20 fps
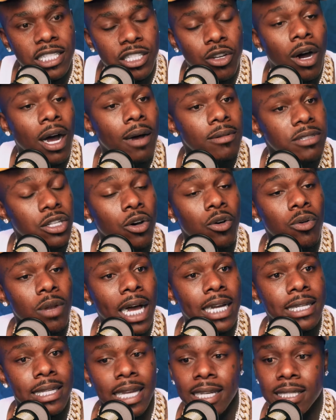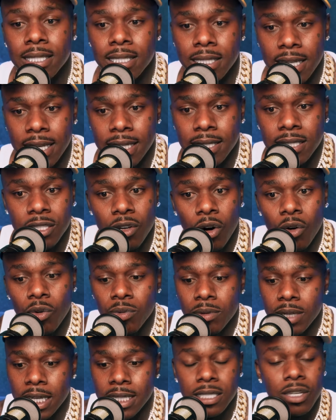So like, it's
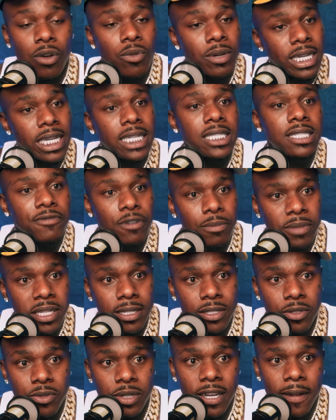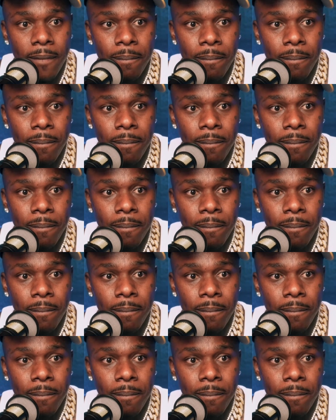so easy for me to do that.